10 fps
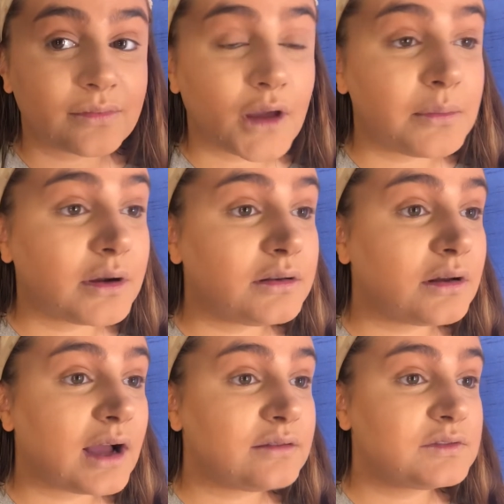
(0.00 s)
my god, look
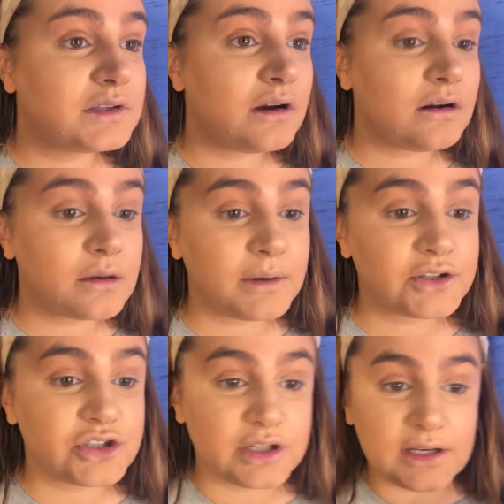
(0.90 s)
how dark my
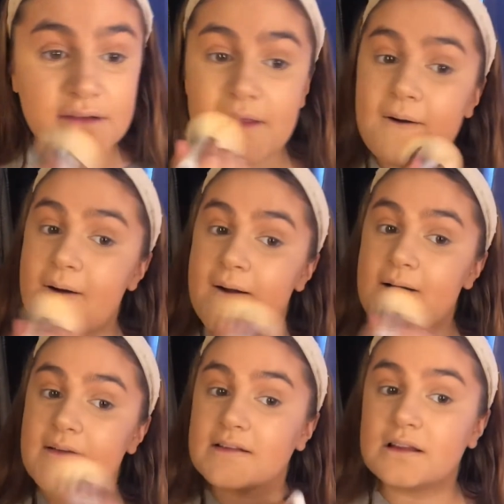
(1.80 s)
chin
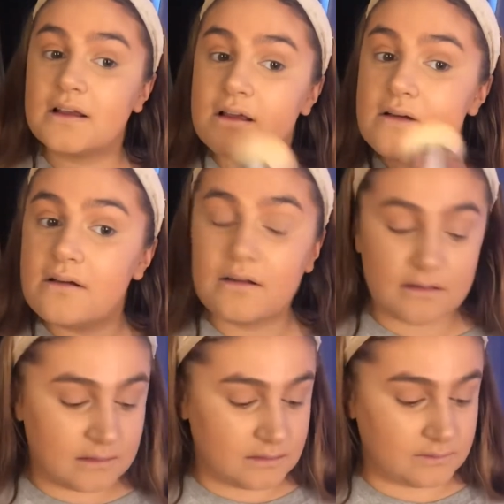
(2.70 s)
looks.
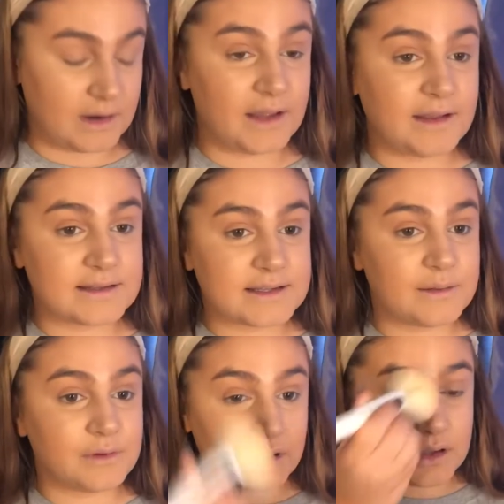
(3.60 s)
Right, that's it.
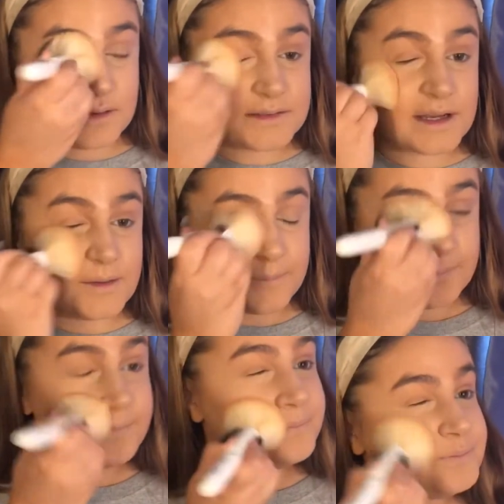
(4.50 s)
We're not using
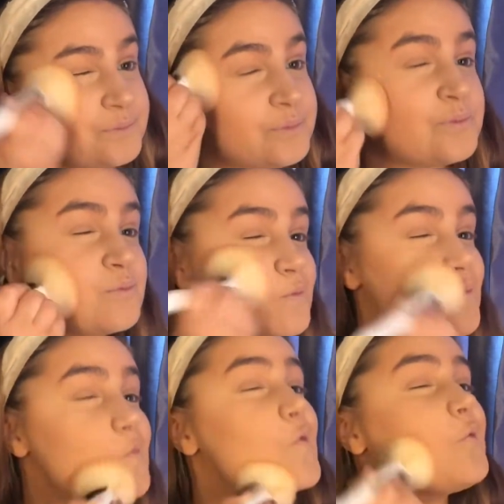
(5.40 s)

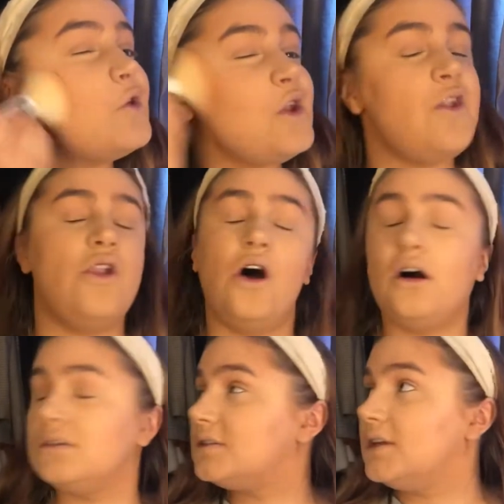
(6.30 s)

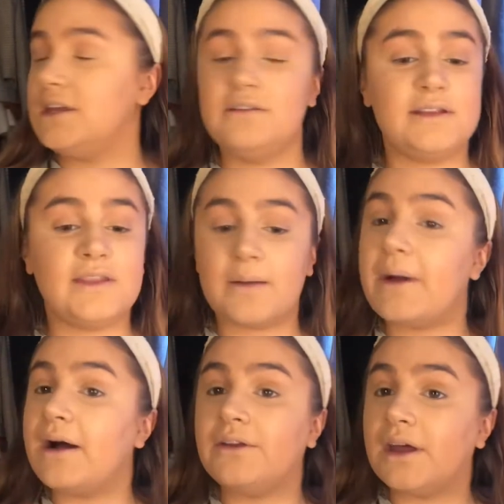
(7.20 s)
that
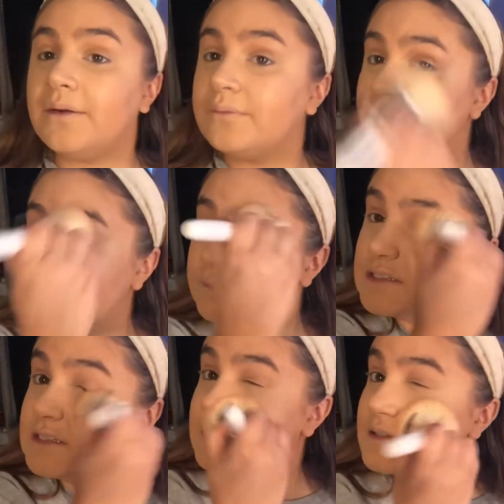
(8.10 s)
powder. This
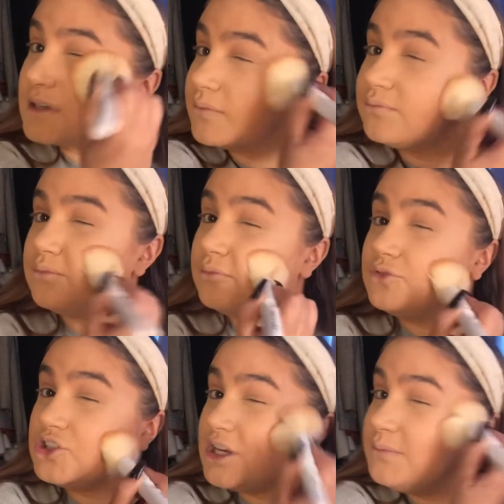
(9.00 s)
is just a
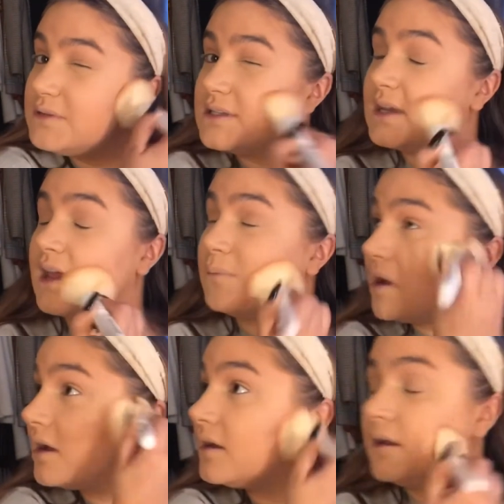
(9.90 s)
cheap stay mat.